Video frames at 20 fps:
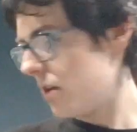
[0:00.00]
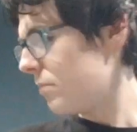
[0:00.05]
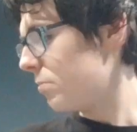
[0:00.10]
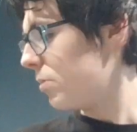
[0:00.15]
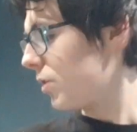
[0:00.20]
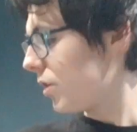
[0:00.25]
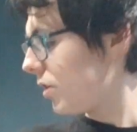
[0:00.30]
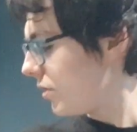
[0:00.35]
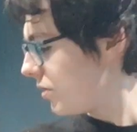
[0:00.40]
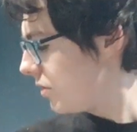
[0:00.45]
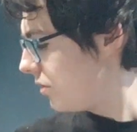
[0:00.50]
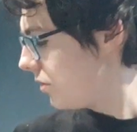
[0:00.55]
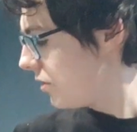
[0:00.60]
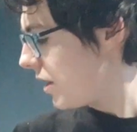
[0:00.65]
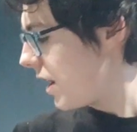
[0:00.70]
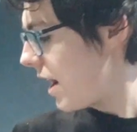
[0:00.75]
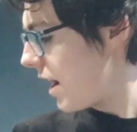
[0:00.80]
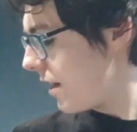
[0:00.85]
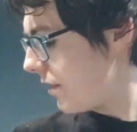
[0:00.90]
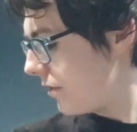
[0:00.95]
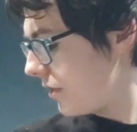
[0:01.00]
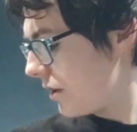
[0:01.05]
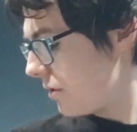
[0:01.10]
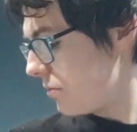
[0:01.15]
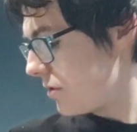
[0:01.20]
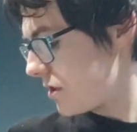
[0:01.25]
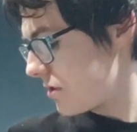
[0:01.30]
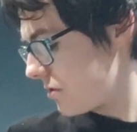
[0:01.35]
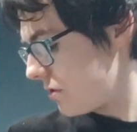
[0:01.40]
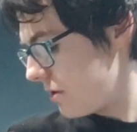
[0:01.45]
But on the other hand, there
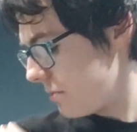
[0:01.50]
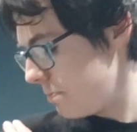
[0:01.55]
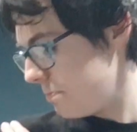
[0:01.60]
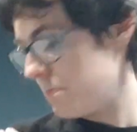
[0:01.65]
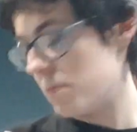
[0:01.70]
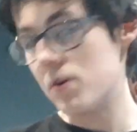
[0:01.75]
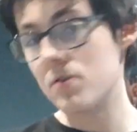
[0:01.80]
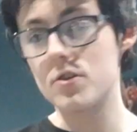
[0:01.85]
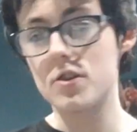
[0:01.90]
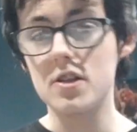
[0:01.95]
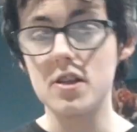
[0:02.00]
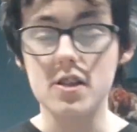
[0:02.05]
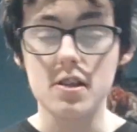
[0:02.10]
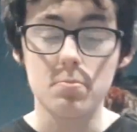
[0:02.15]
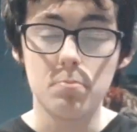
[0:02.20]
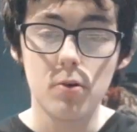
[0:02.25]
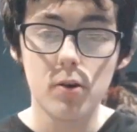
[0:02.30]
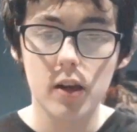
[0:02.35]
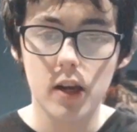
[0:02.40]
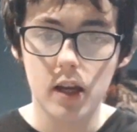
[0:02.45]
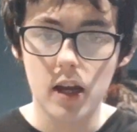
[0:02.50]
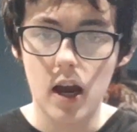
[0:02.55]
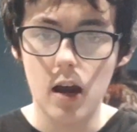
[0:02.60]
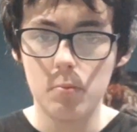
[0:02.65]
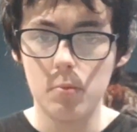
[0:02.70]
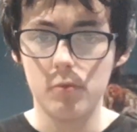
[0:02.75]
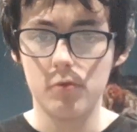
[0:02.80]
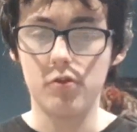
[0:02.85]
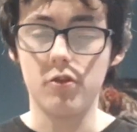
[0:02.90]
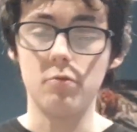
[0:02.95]
was the most disappointing
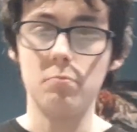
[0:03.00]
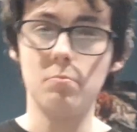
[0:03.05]
album for